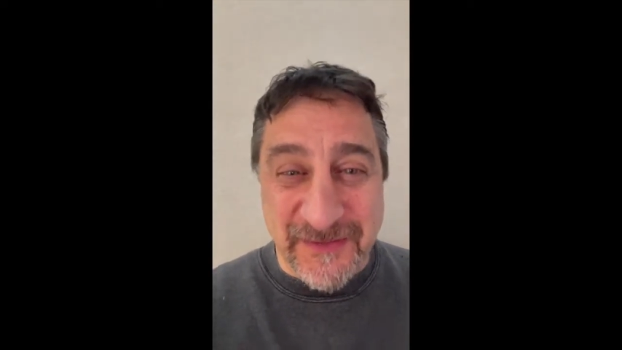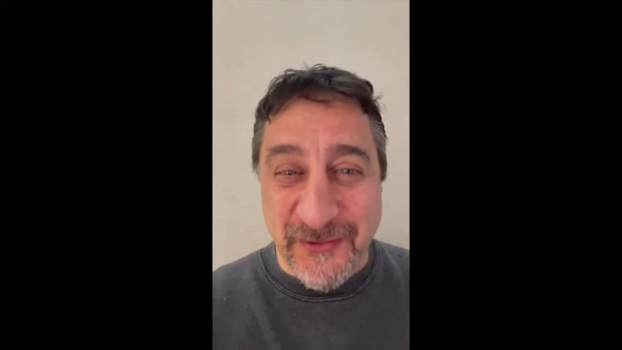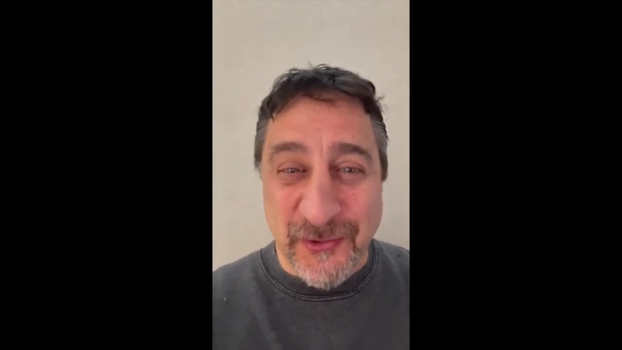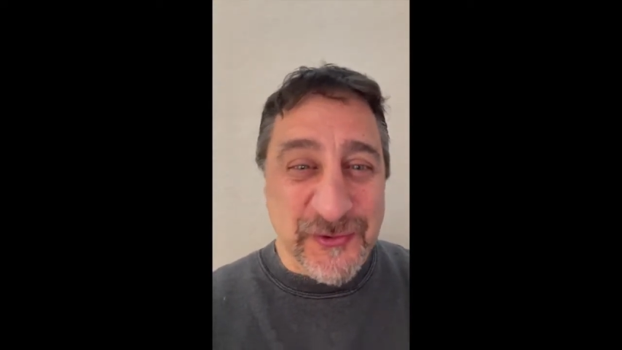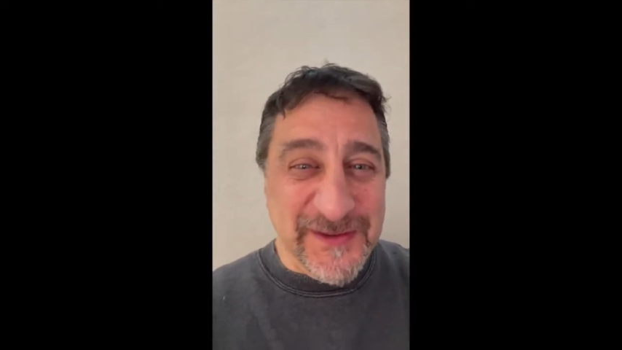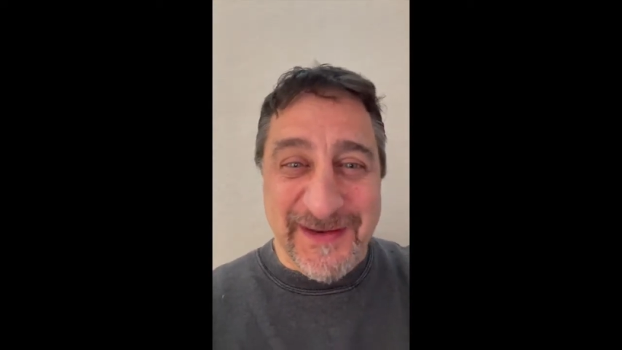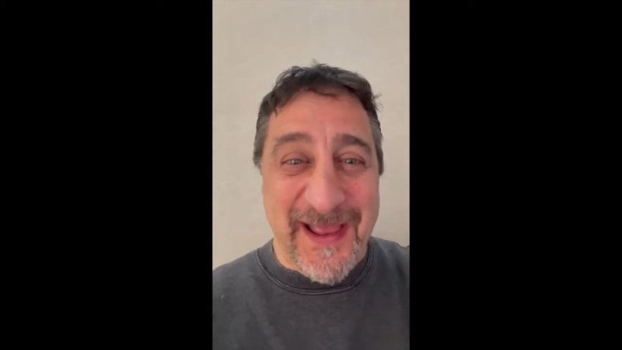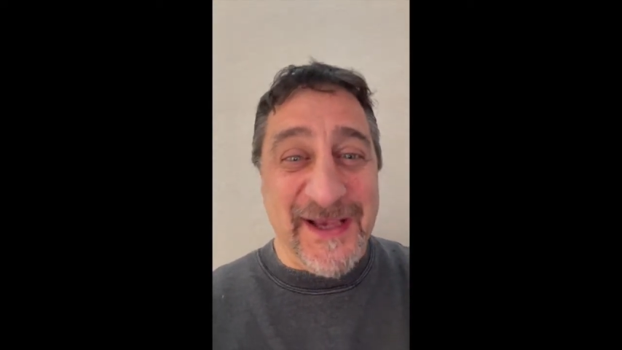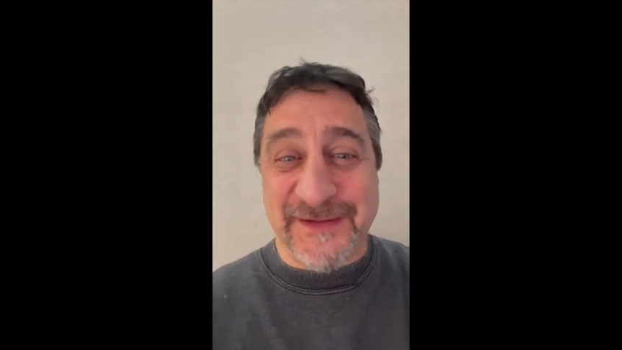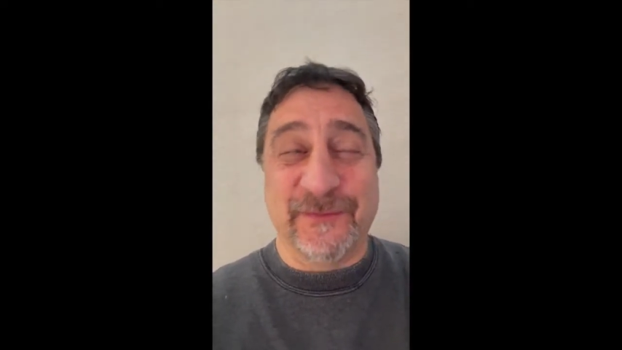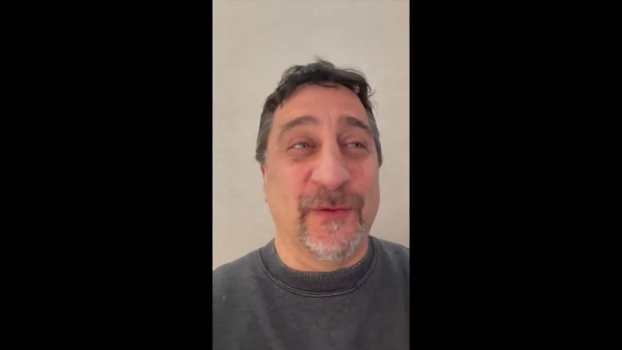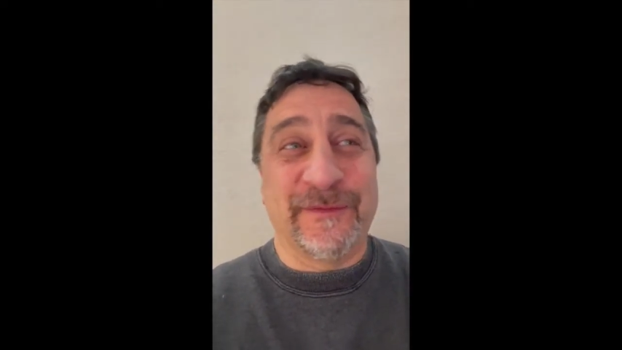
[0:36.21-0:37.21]
usually
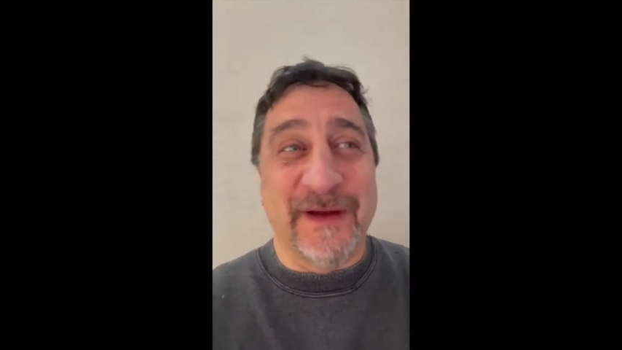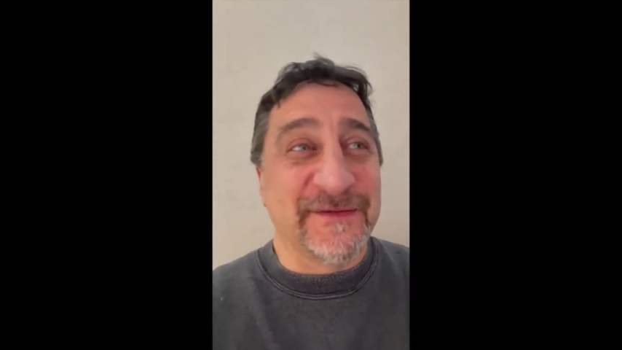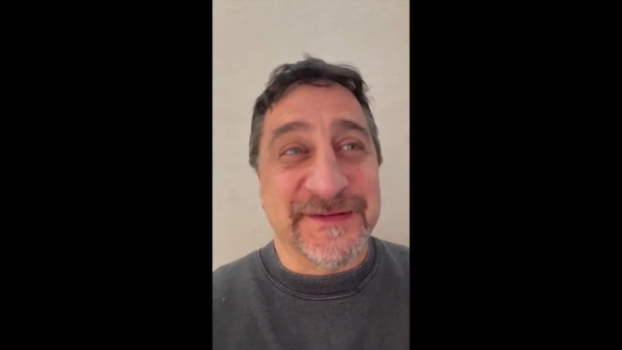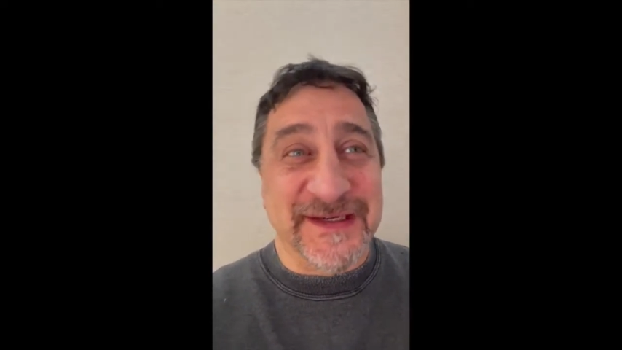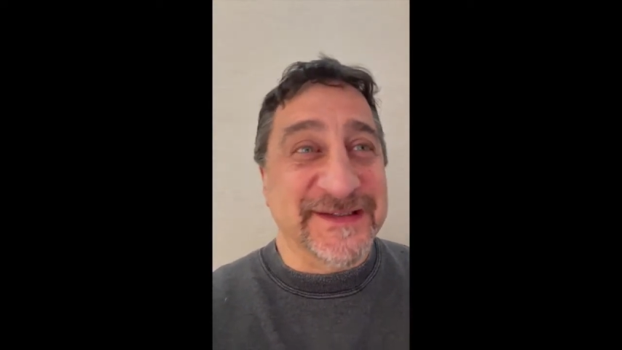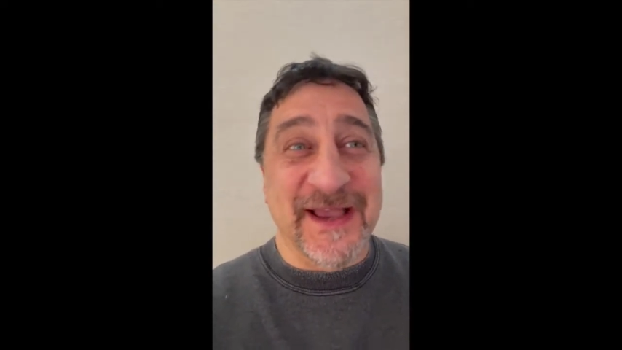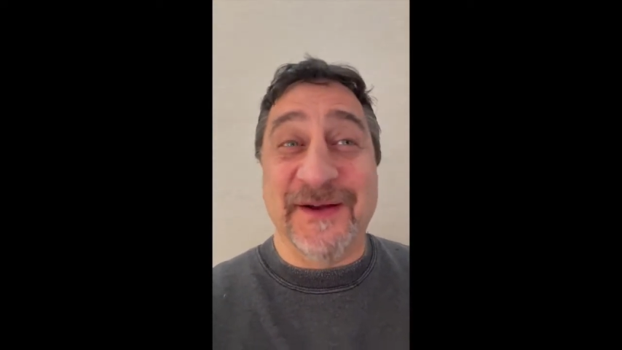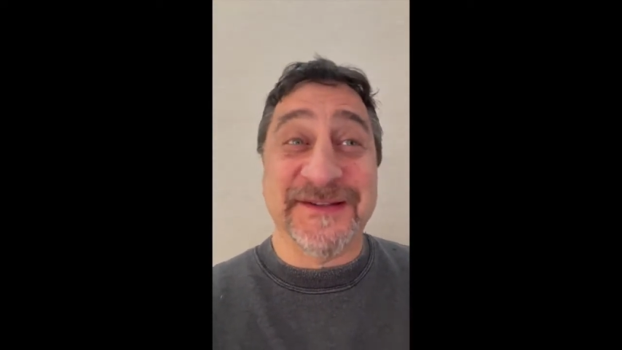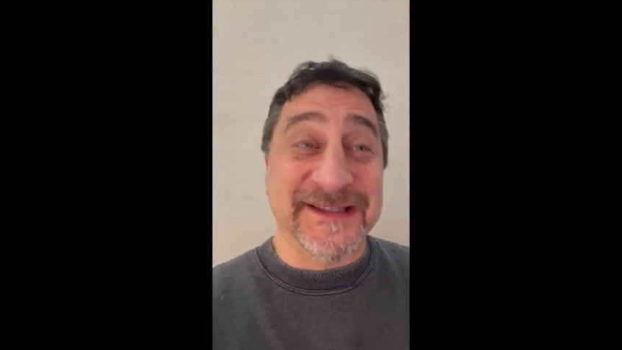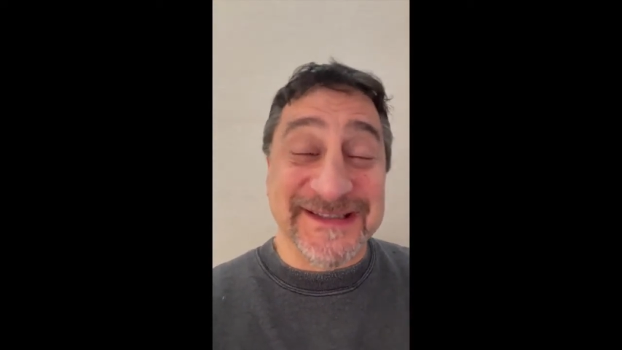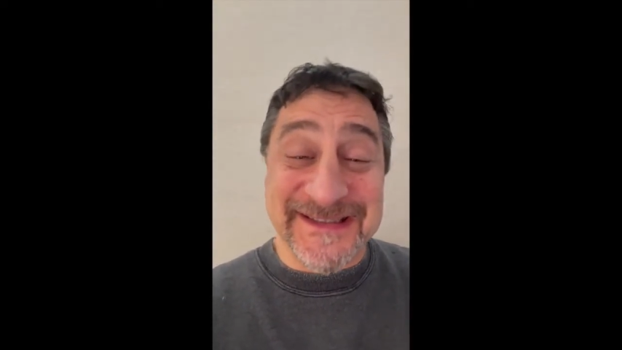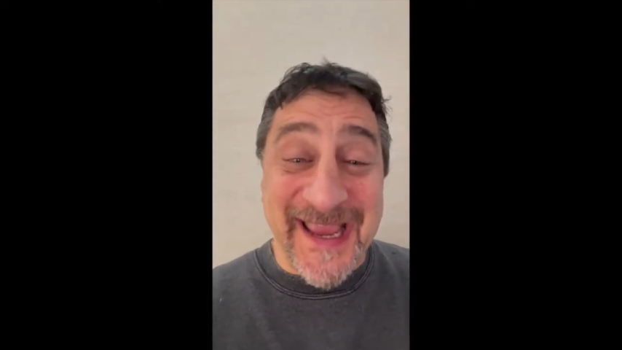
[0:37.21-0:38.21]
lasts 4, 5, 6 hours
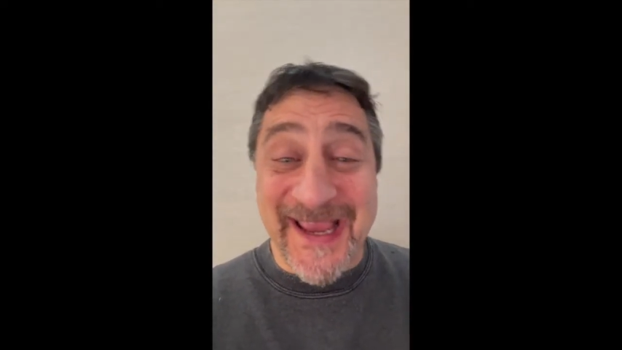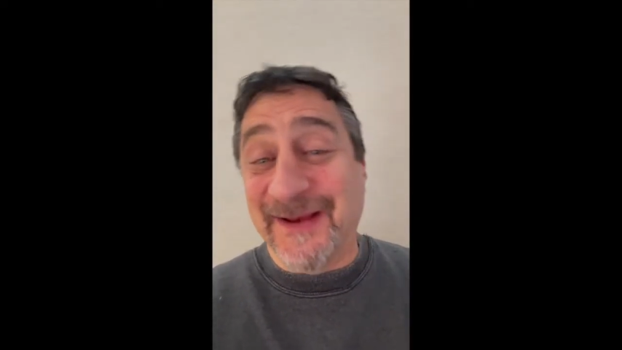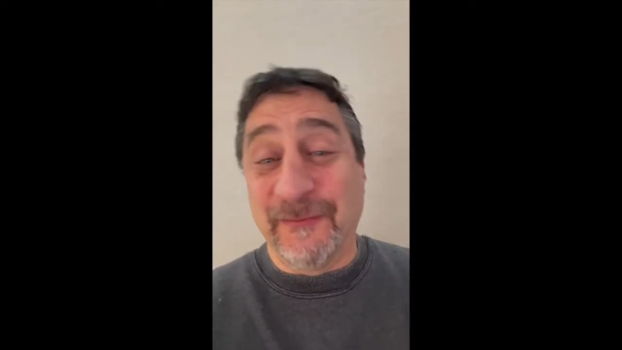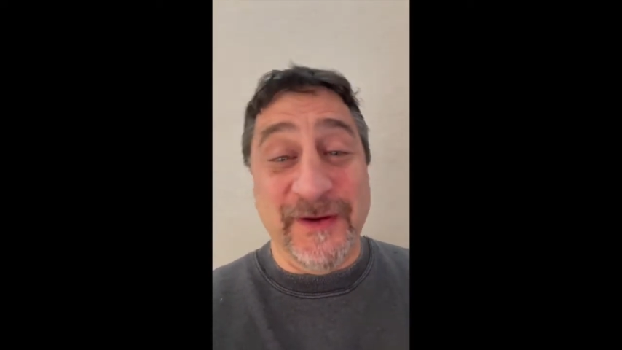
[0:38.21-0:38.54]
a day.